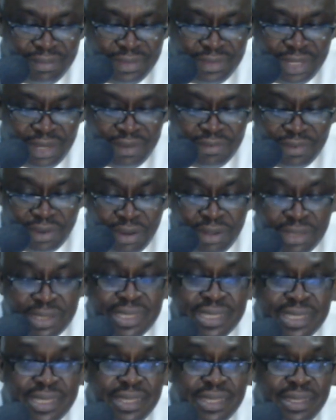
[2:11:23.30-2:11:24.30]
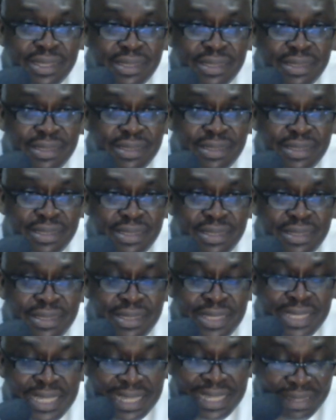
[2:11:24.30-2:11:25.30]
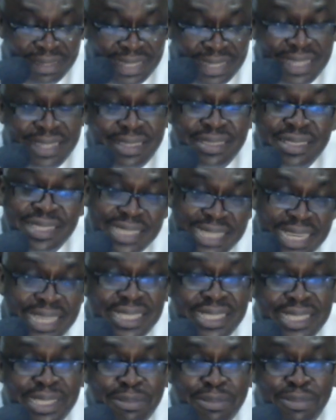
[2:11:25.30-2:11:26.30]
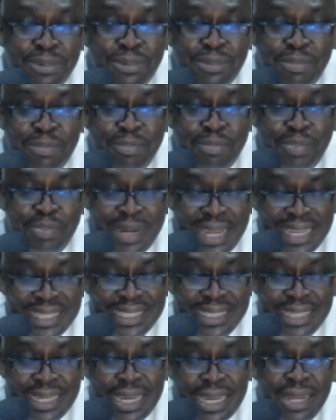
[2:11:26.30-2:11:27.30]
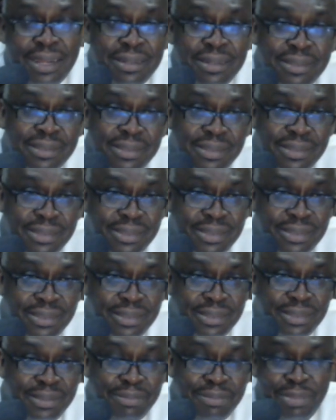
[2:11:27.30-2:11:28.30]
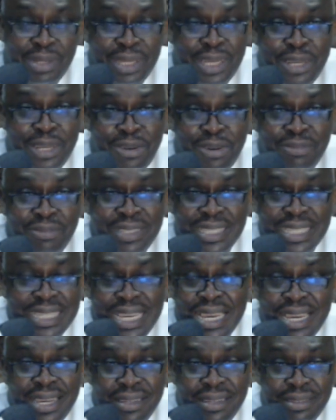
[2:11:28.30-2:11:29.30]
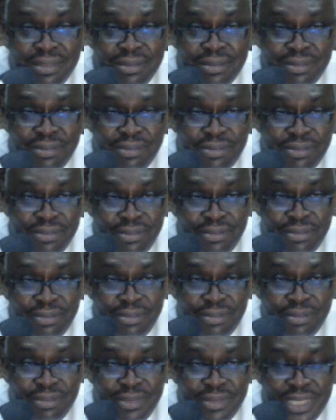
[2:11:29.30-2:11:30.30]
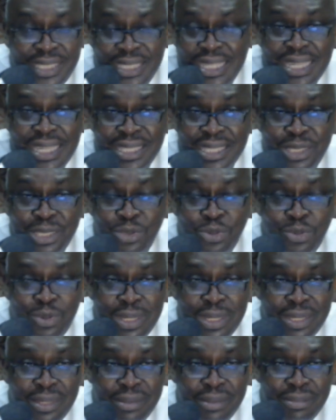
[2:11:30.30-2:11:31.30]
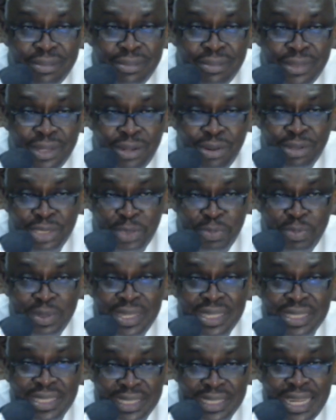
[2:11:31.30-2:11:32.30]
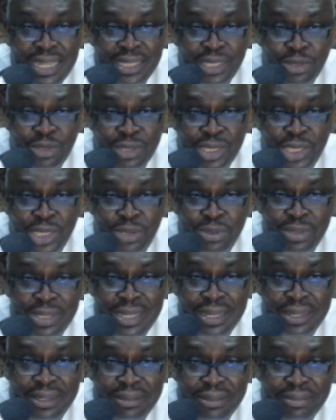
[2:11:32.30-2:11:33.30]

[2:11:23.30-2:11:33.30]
Of course, Amen. the real sensible, practical beginning of the year start this week because spring starts on Tuesday.